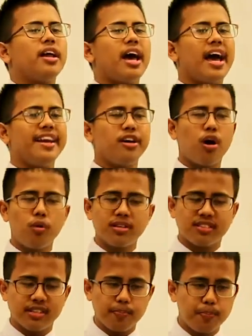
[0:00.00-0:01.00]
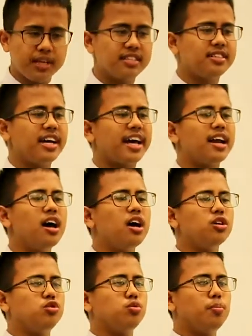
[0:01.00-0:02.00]
And he always repeats that
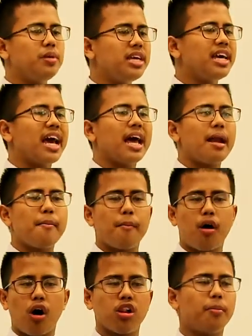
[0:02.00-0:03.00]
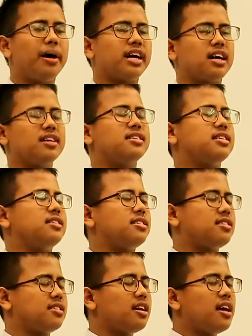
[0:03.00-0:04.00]
to me and all of my
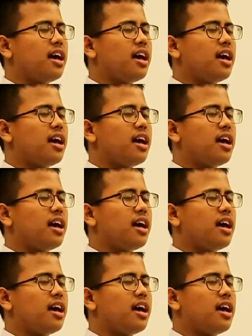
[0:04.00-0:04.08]
cousins.